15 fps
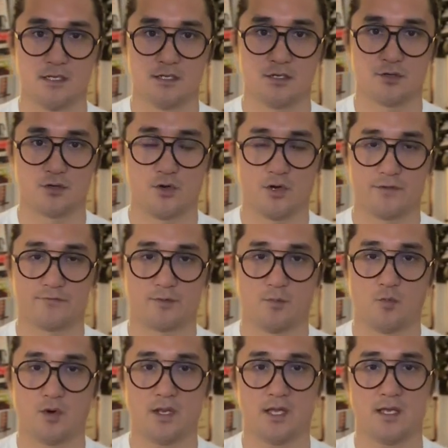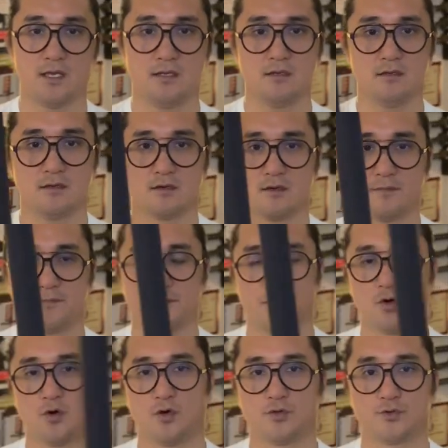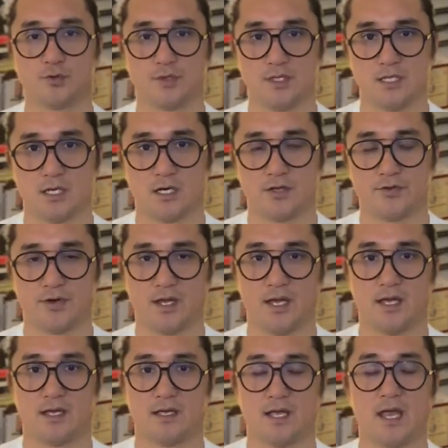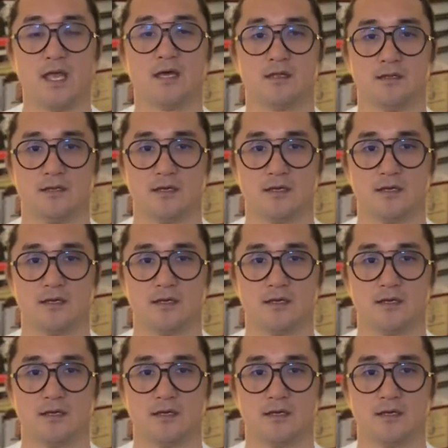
you're going from one hand onto the other hand.